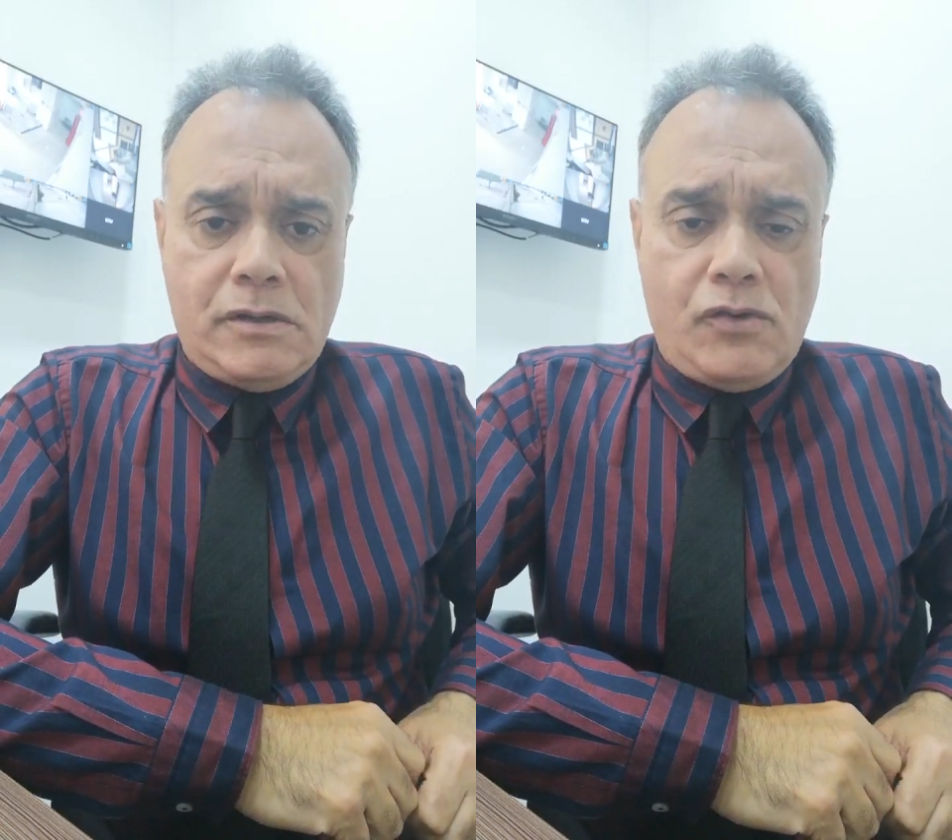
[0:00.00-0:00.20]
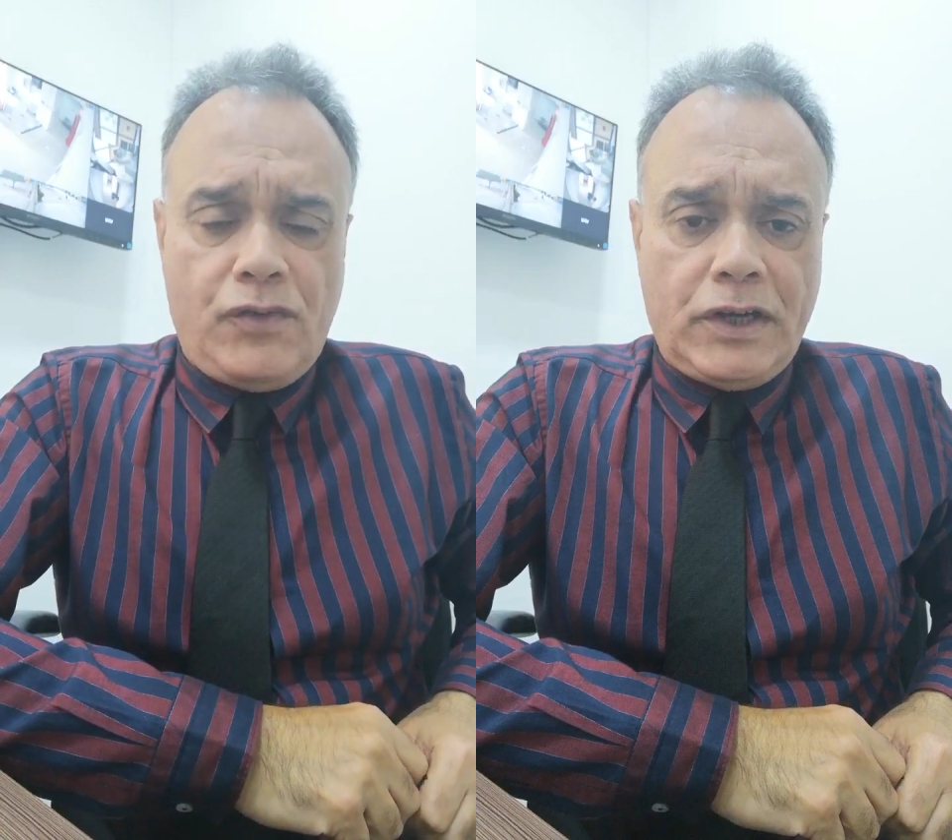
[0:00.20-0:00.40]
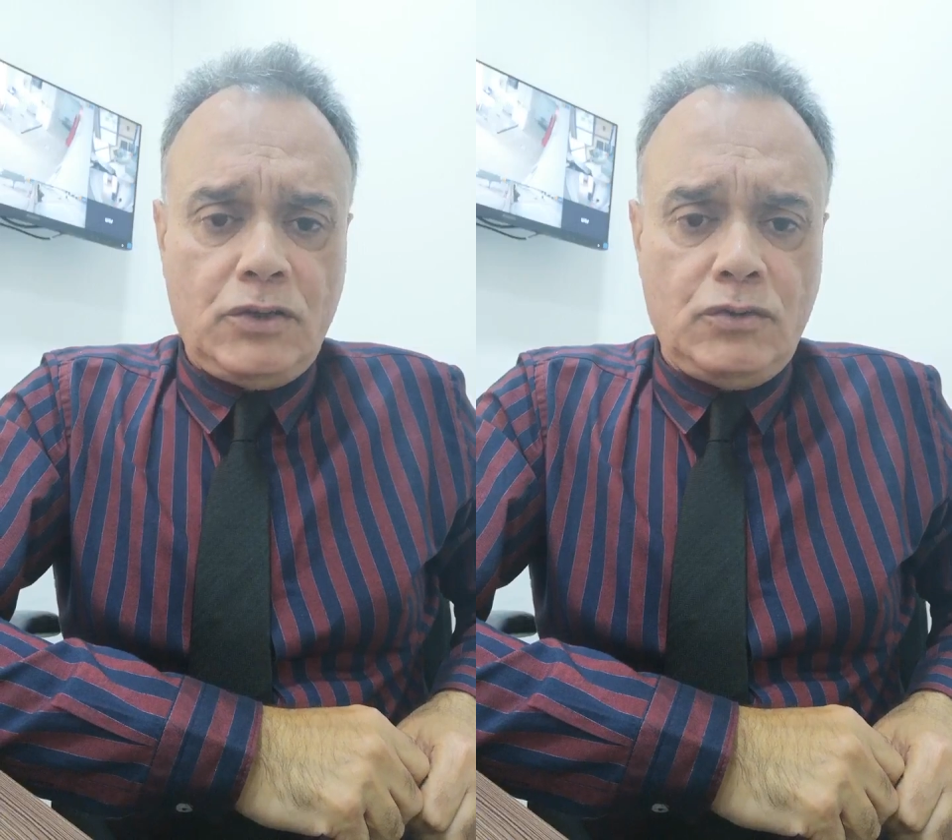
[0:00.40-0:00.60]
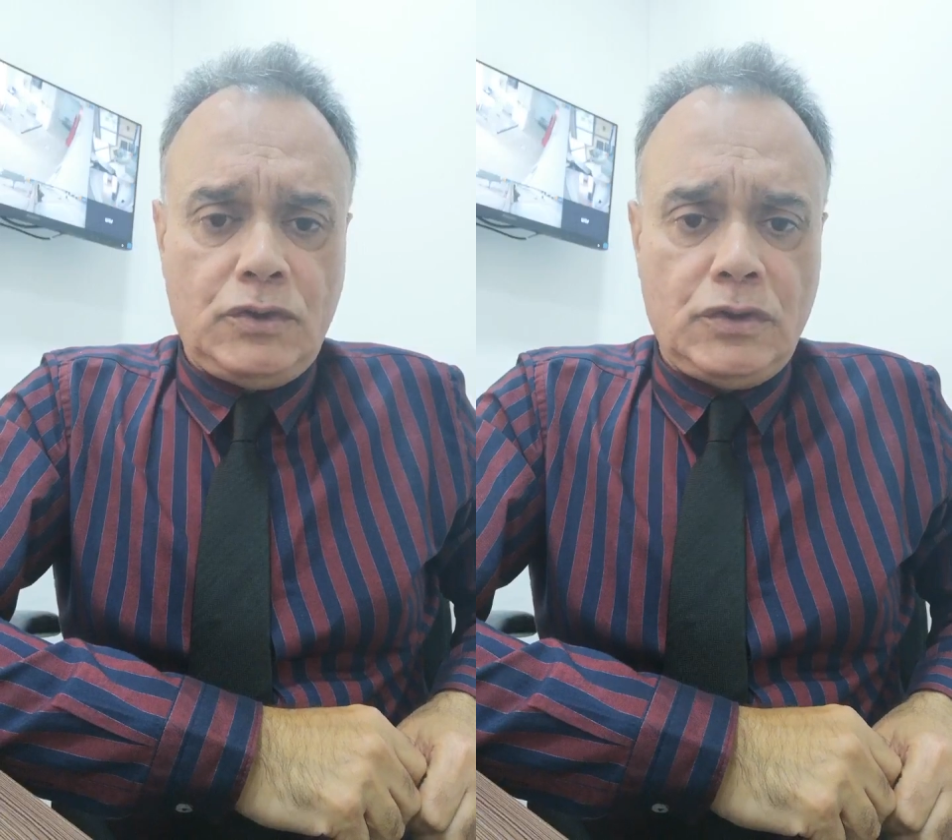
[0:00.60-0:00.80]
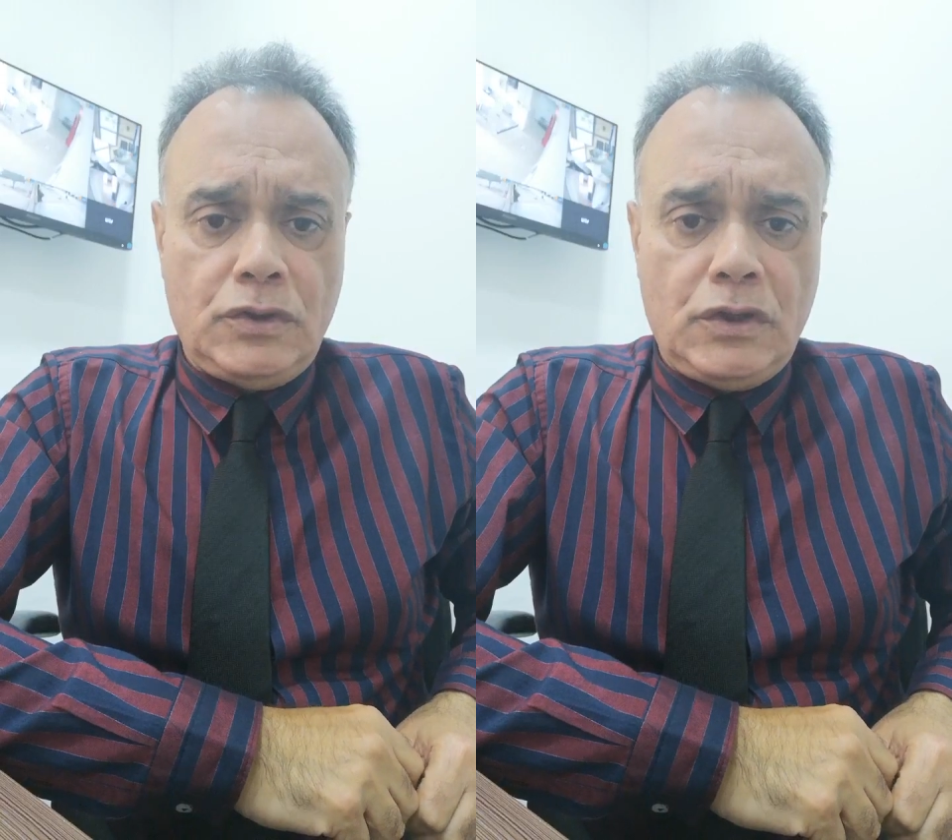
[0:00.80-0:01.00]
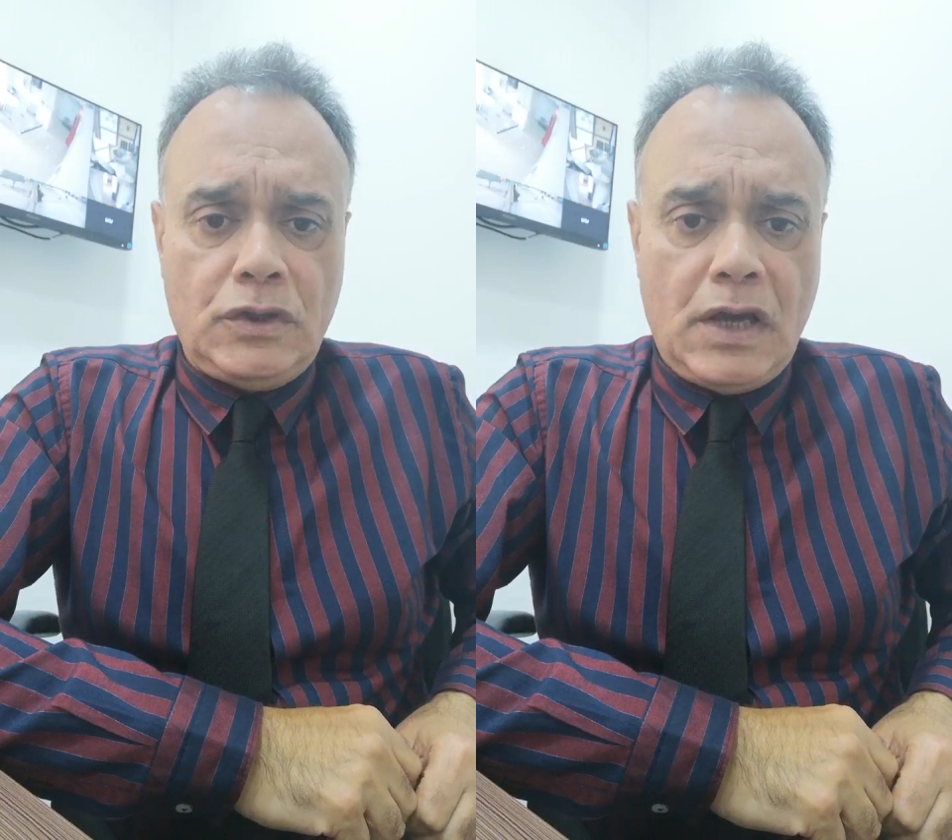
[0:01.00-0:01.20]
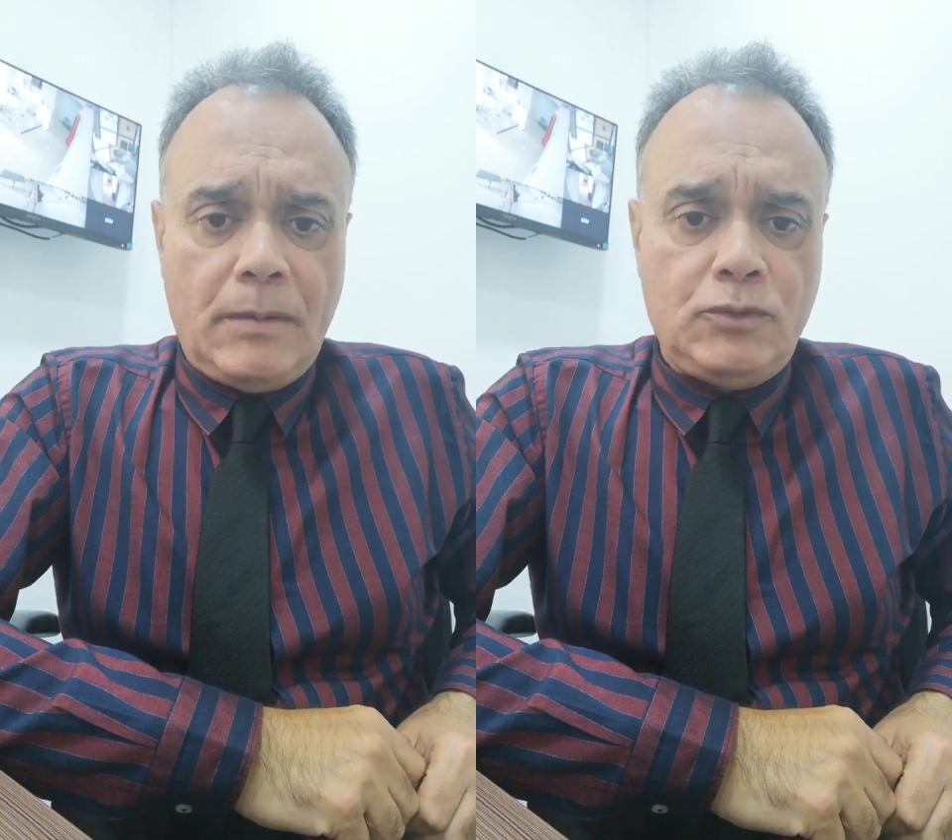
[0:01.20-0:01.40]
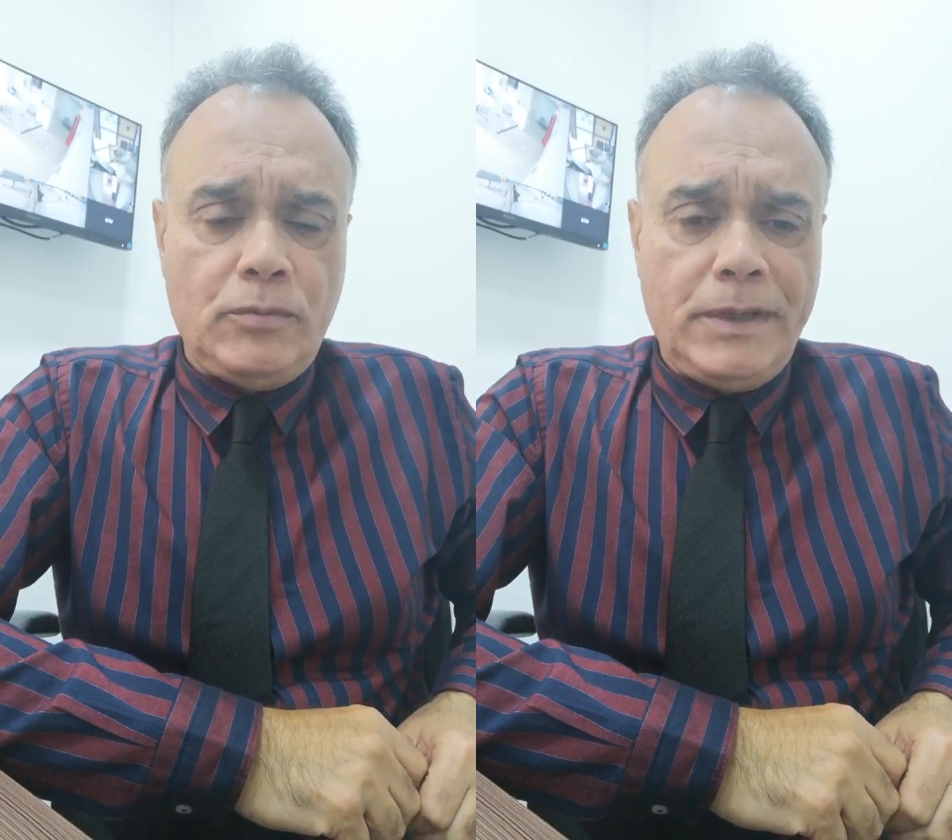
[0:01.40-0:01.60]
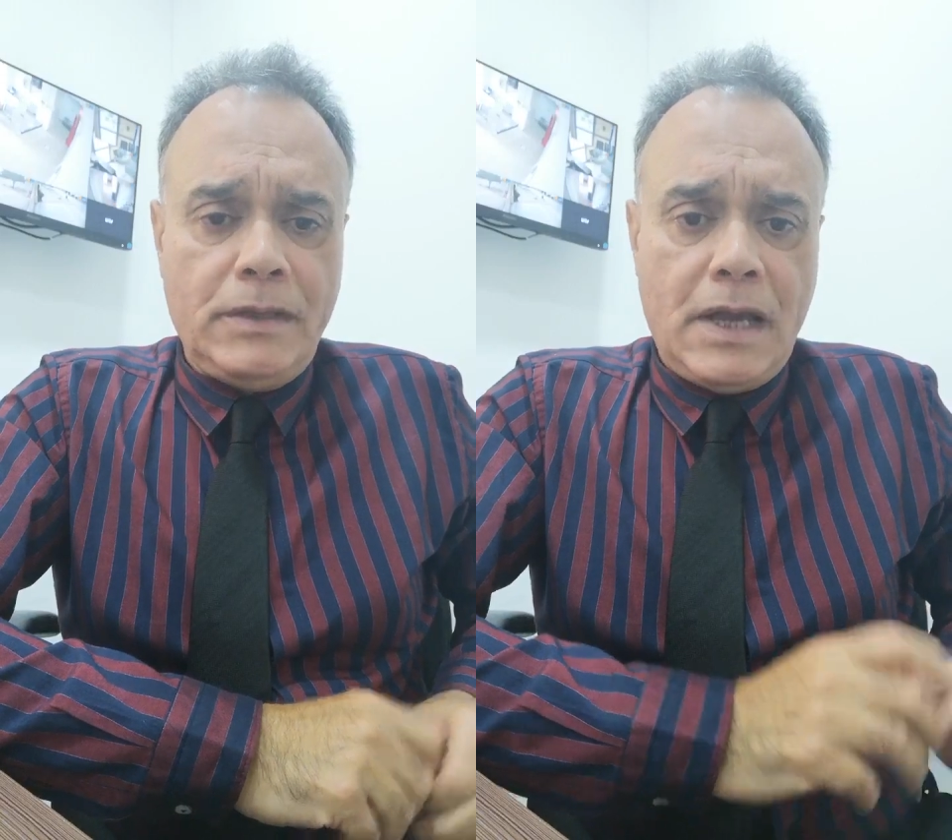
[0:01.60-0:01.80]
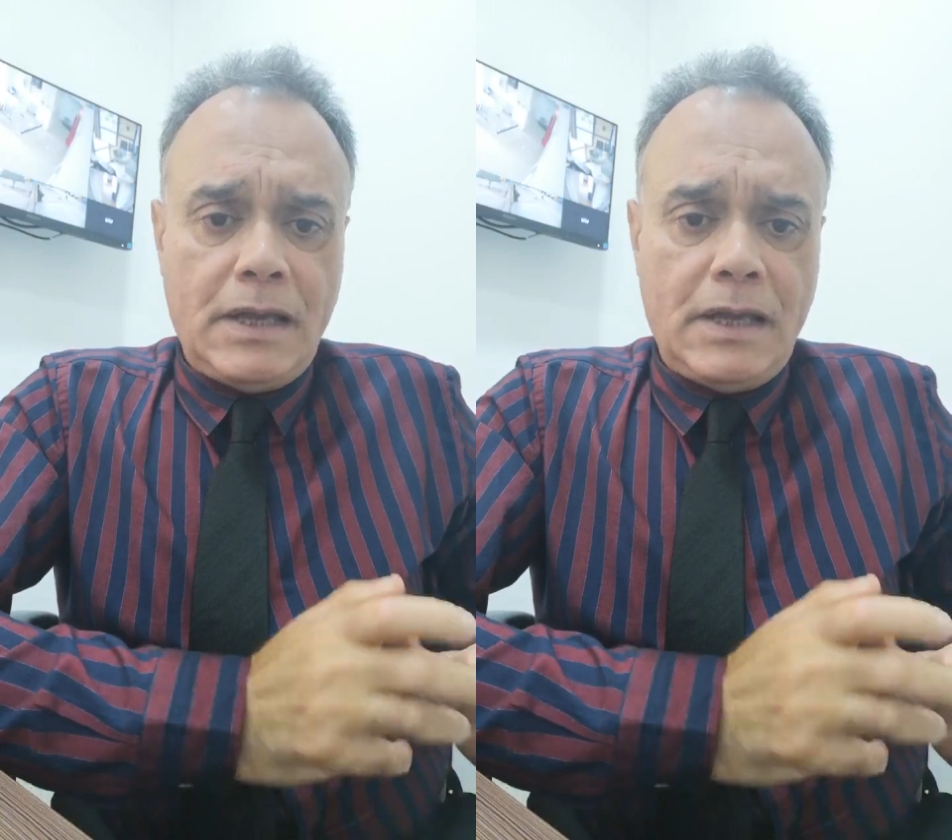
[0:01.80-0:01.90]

of acute abdomen